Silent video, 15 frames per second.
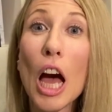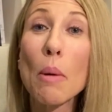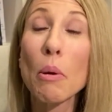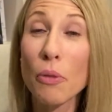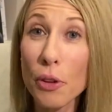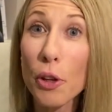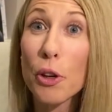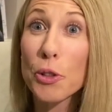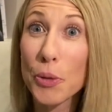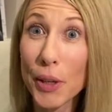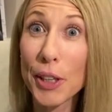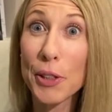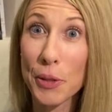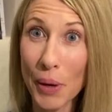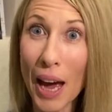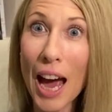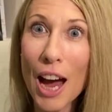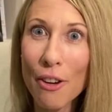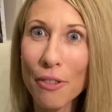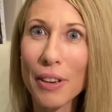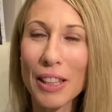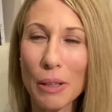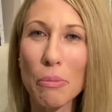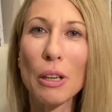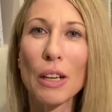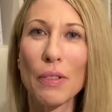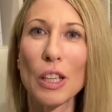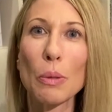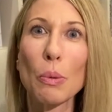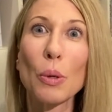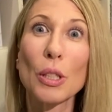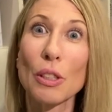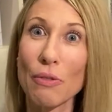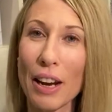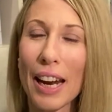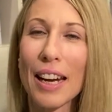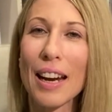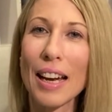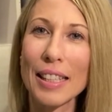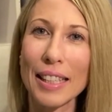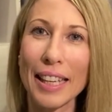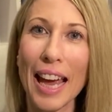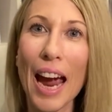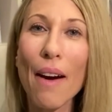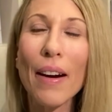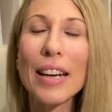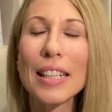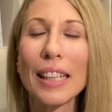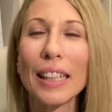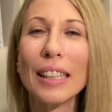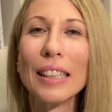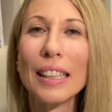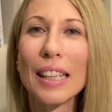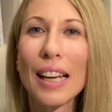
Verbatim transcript: But for those readers who have read the previous books and recognise the character,